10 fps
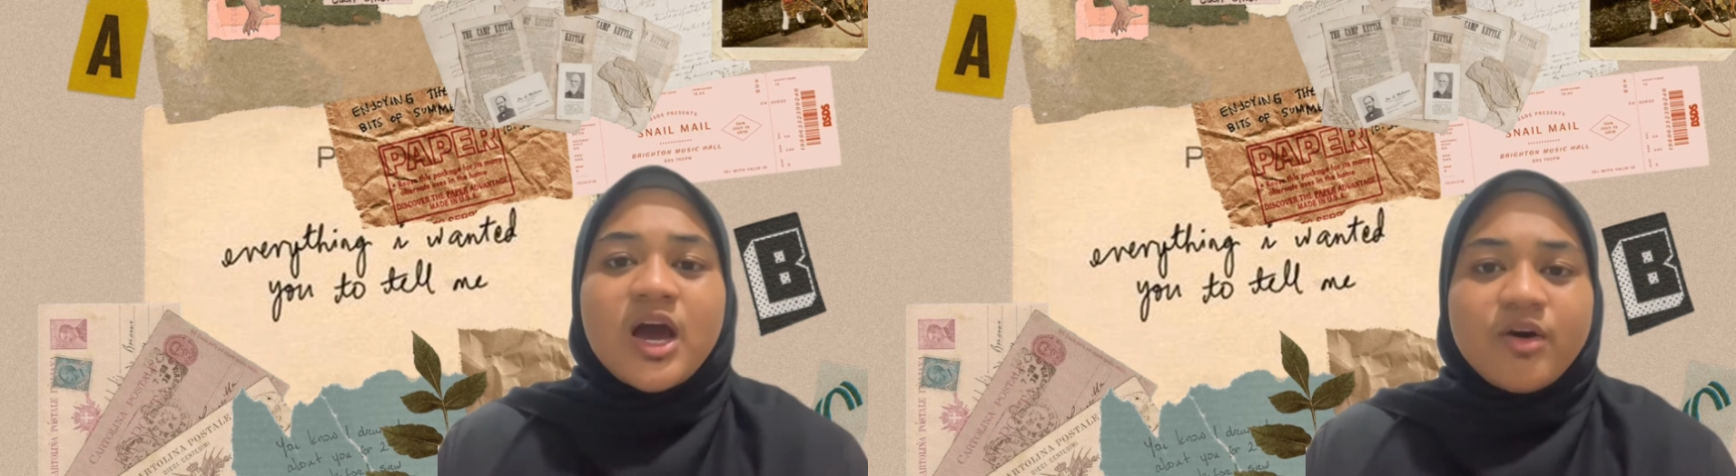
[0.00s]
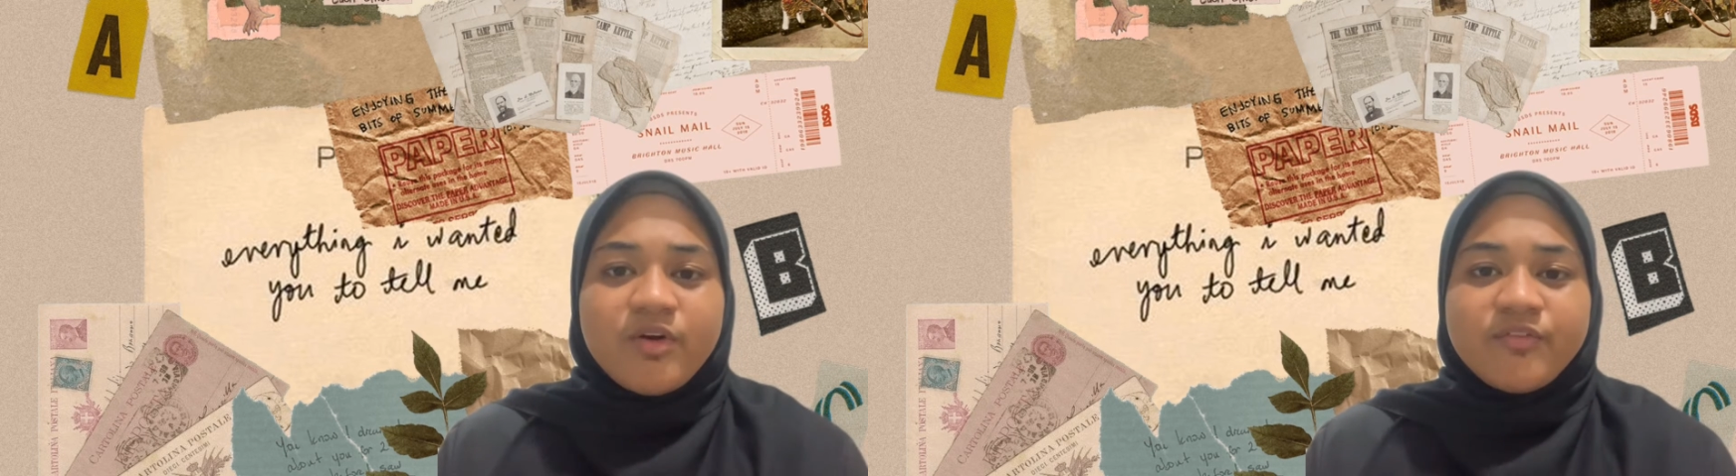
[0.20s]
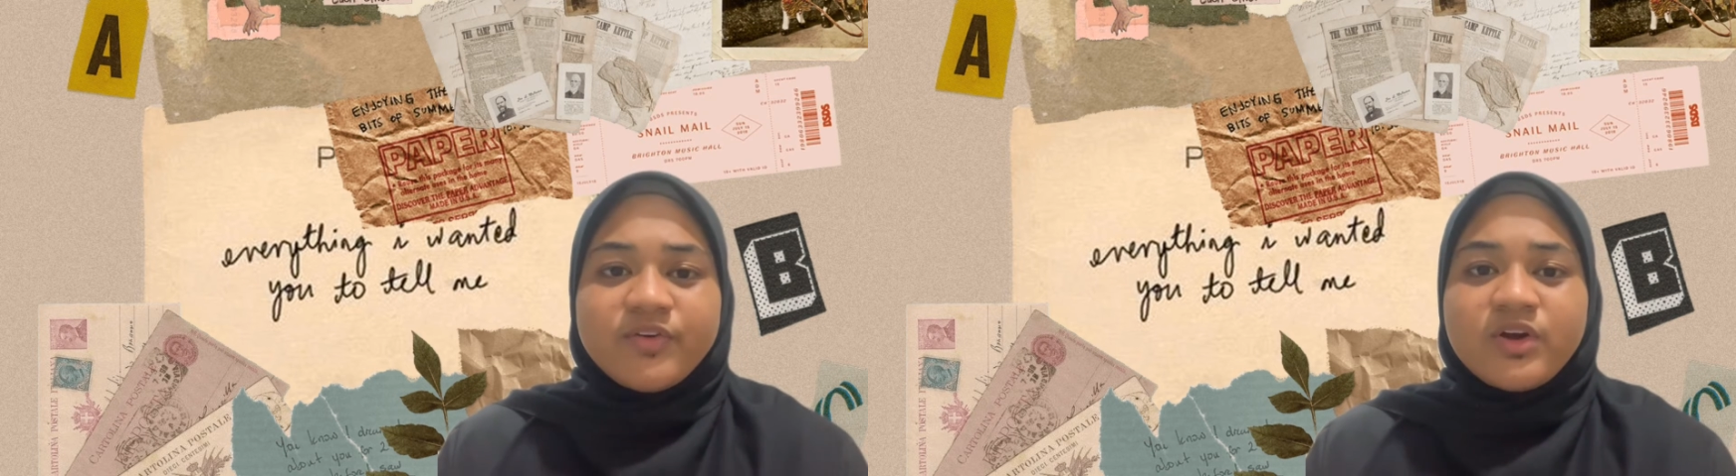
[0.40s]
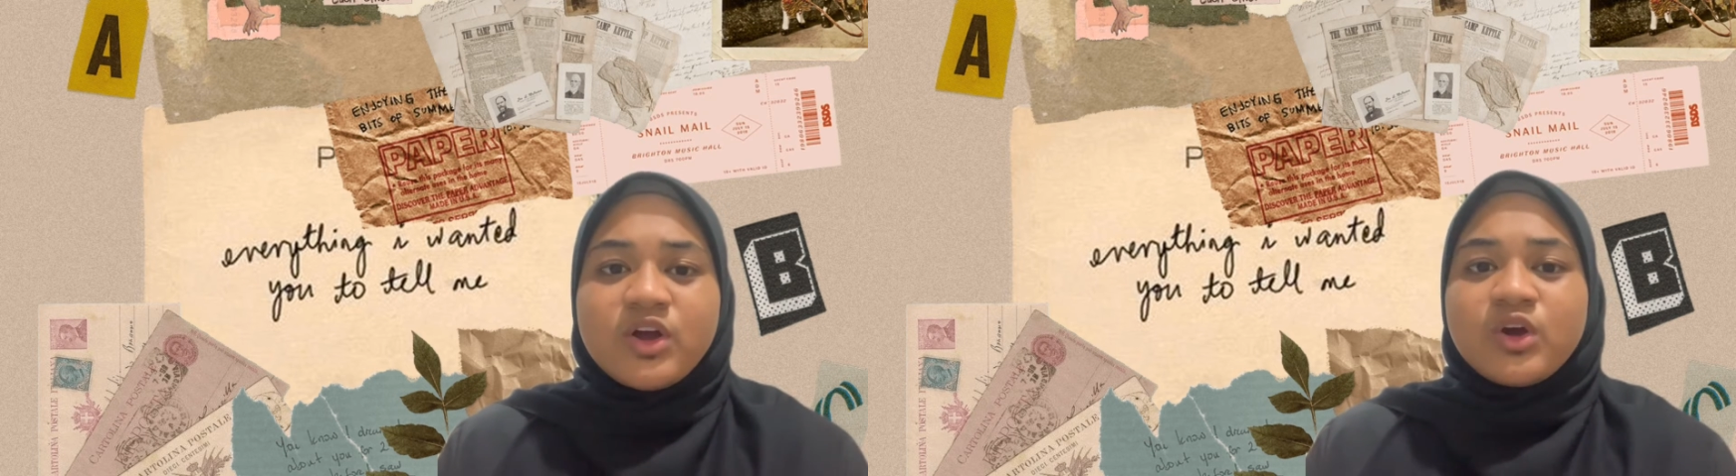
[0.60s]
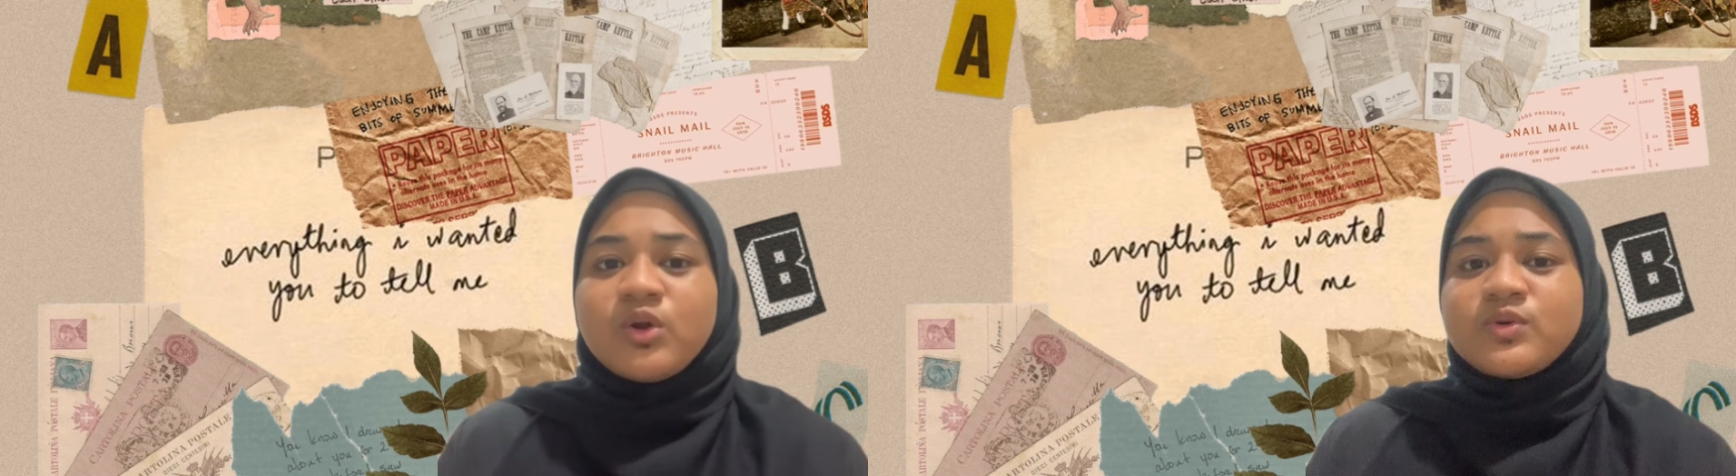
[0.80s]
However,
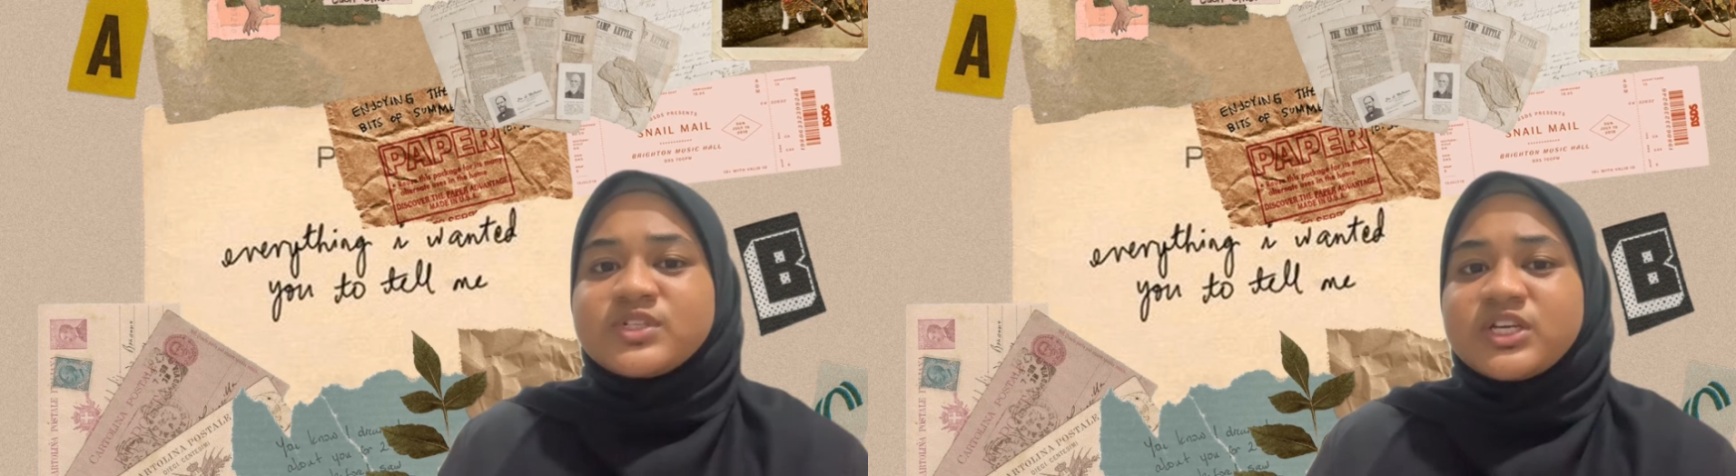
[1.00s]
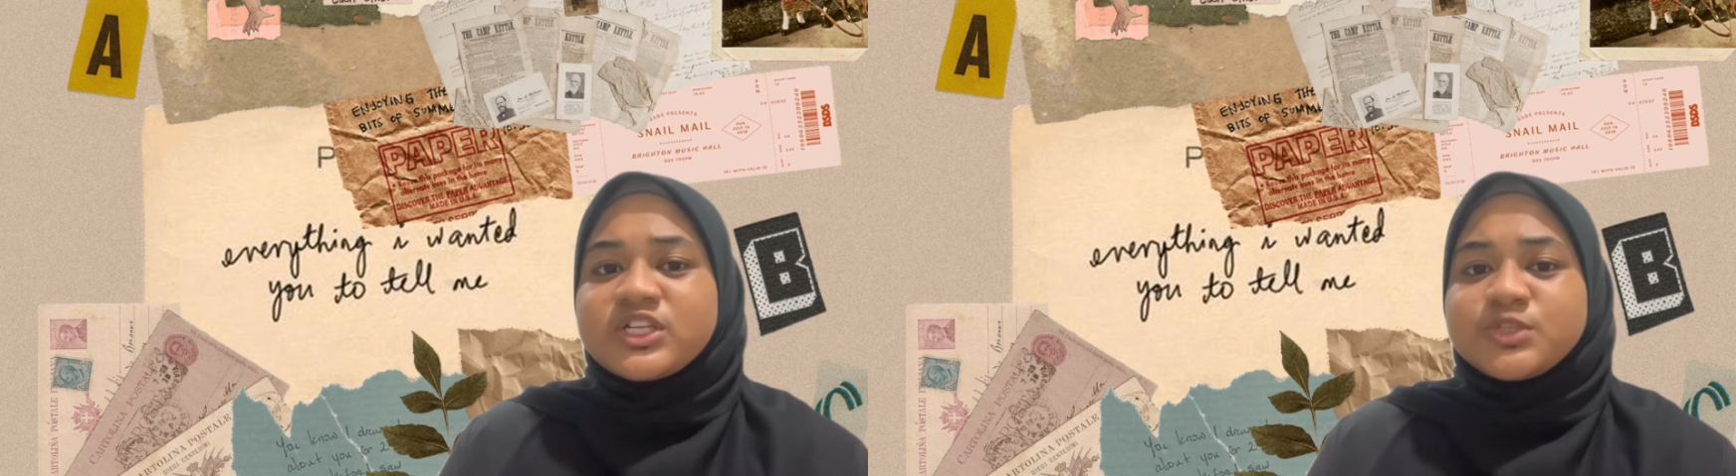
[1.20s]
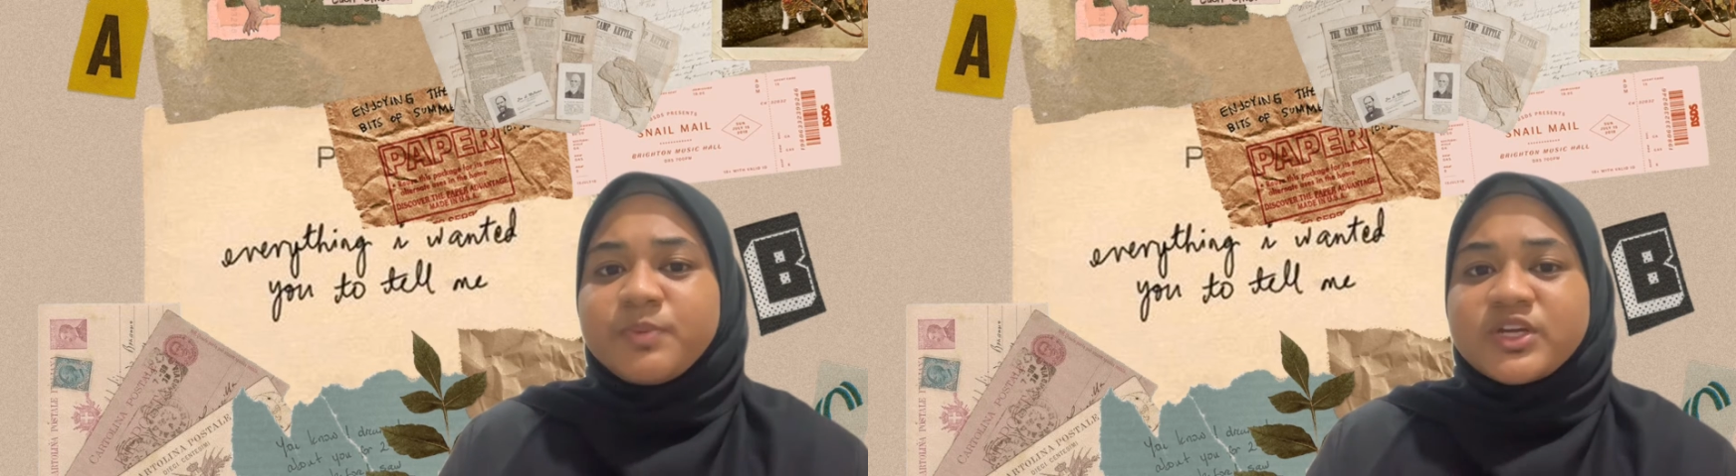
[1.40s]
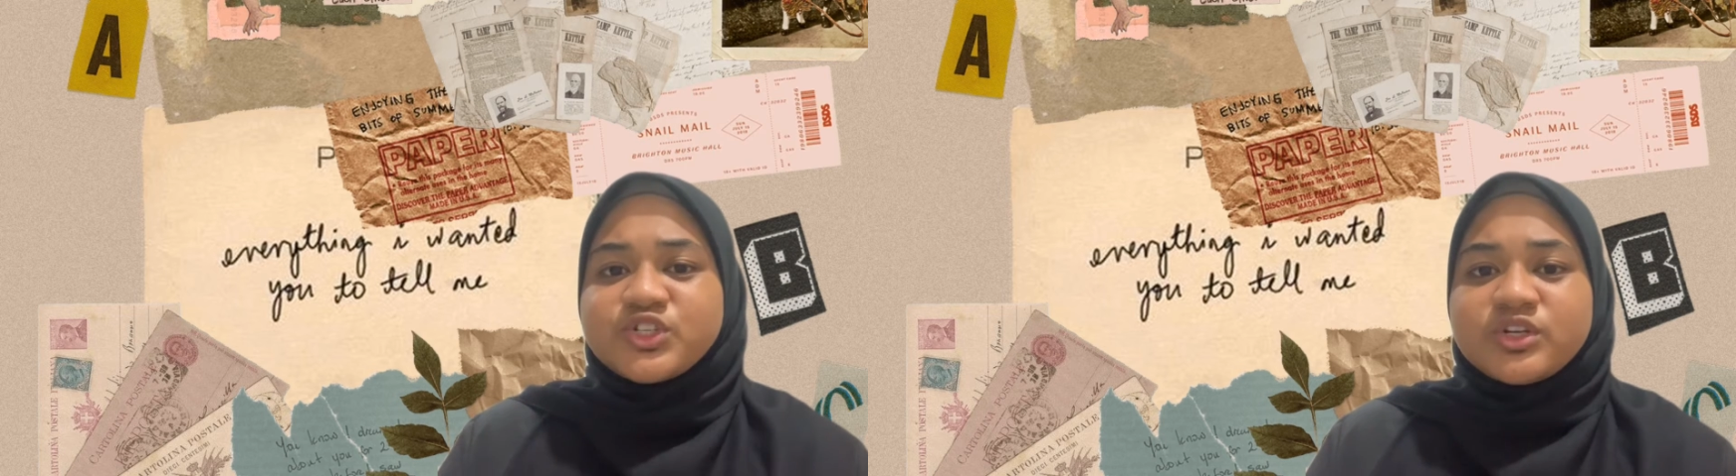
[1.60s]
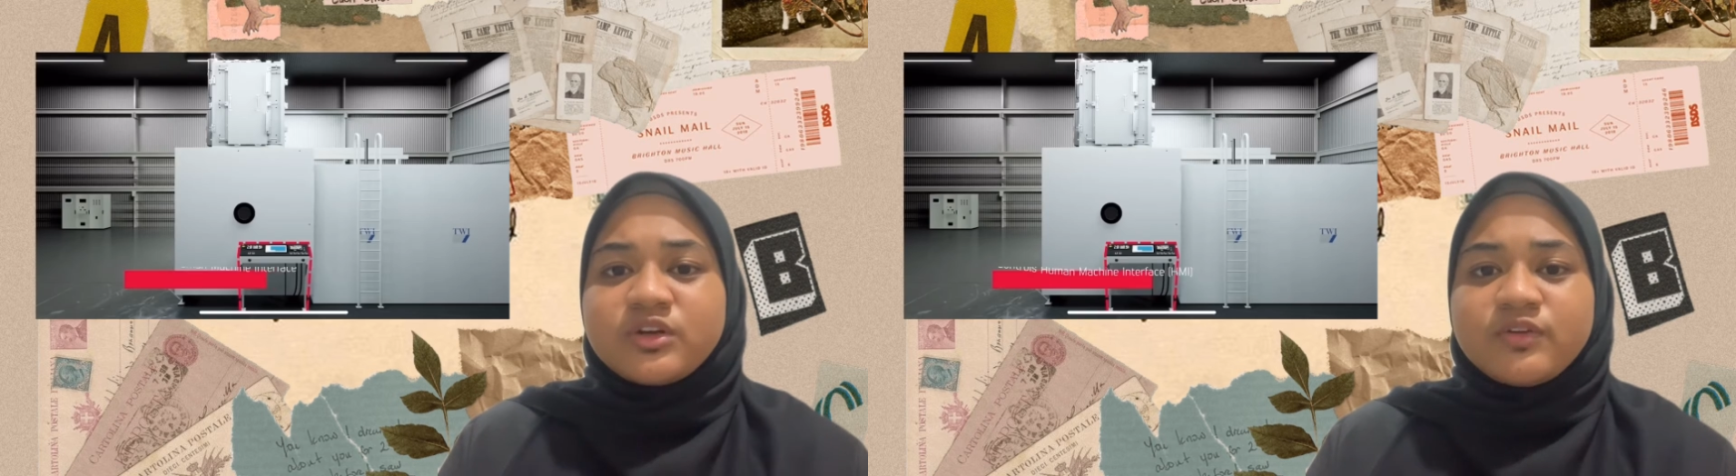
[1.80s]
closer
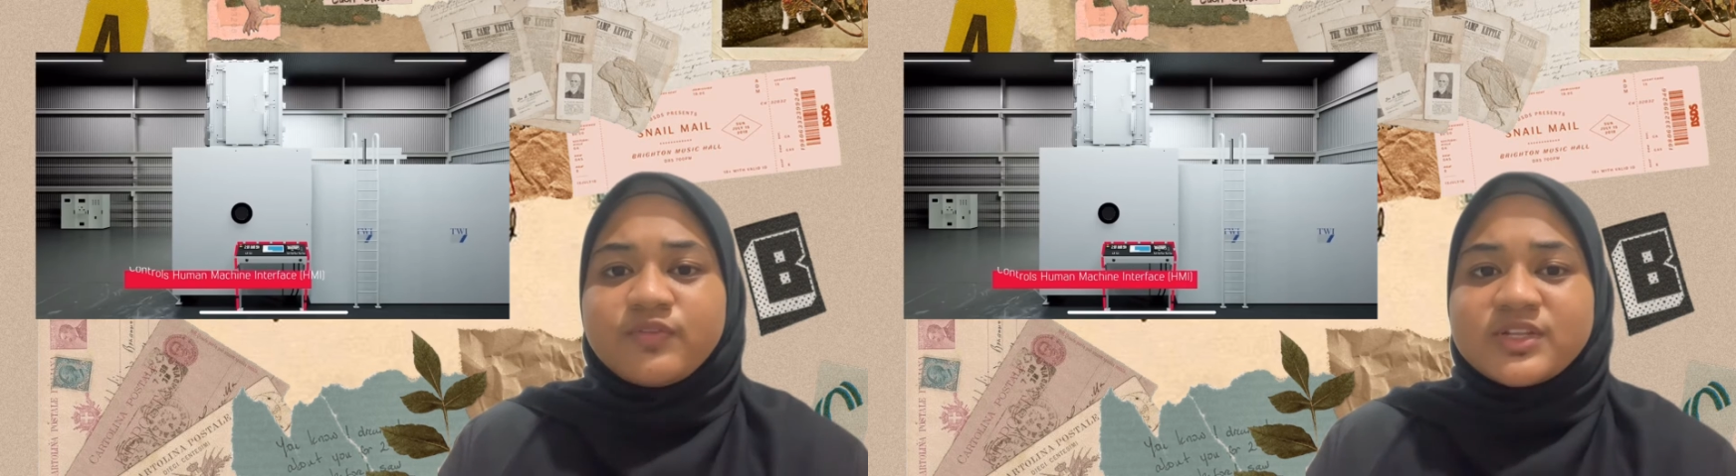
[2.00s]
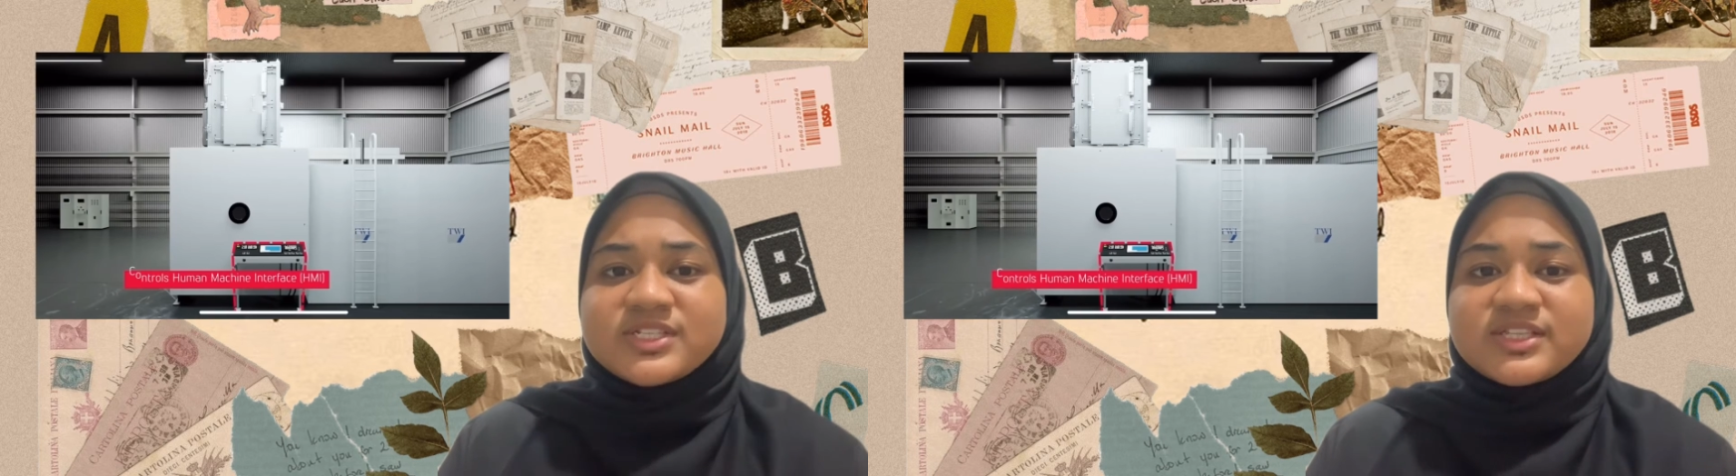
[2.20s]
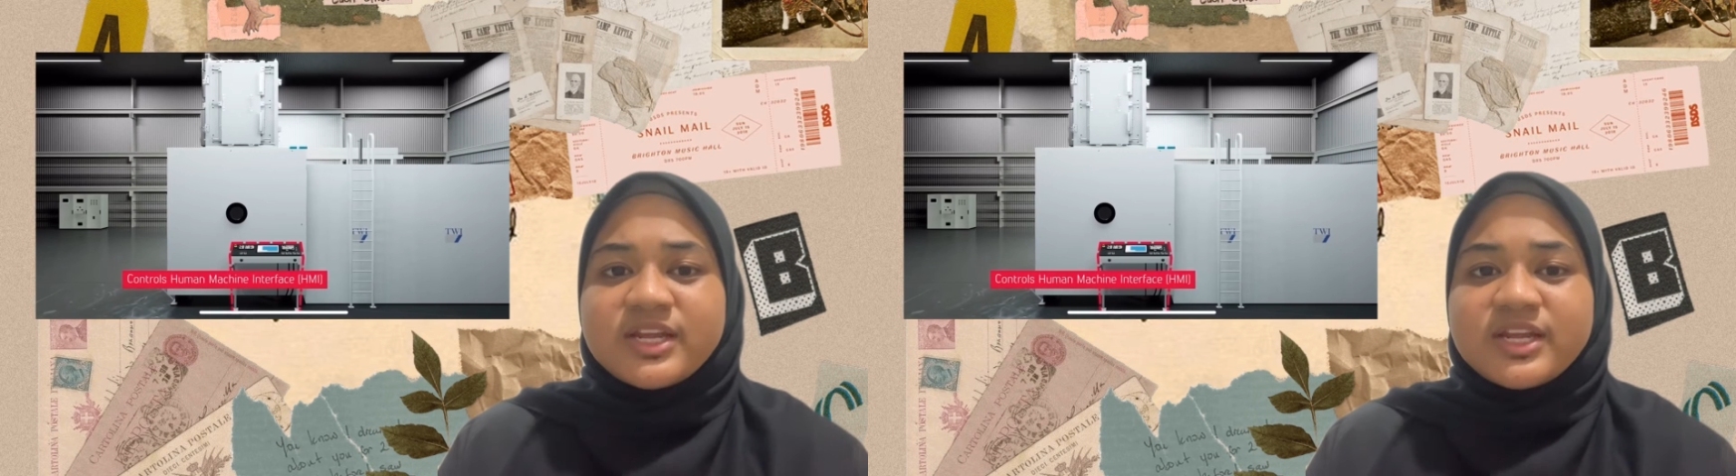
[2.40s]
inspection reveals